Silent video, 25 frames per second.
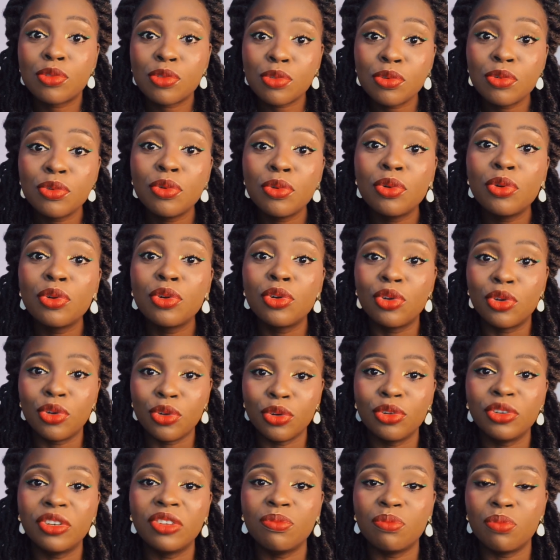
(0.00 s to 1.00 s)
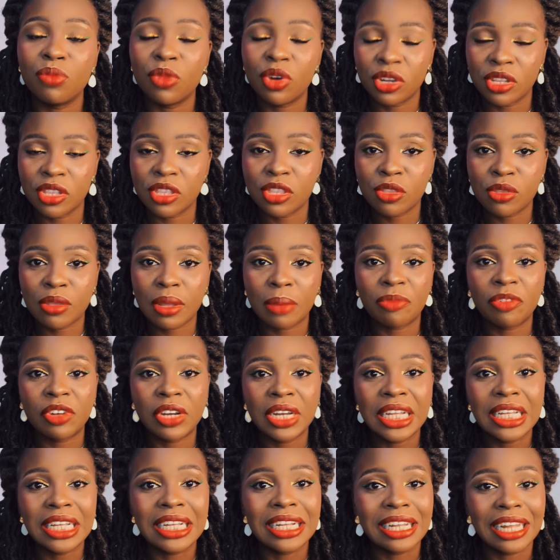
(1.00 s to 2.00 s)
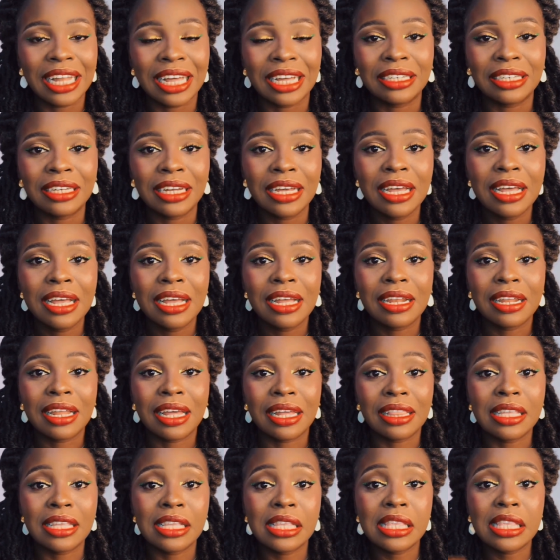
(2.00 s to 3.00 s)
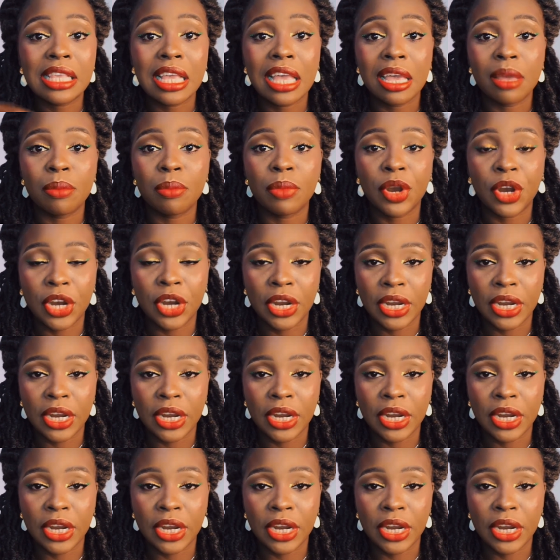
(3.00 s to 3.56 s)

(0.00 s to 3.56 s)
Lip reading: 2 good months. I'm really glad that this came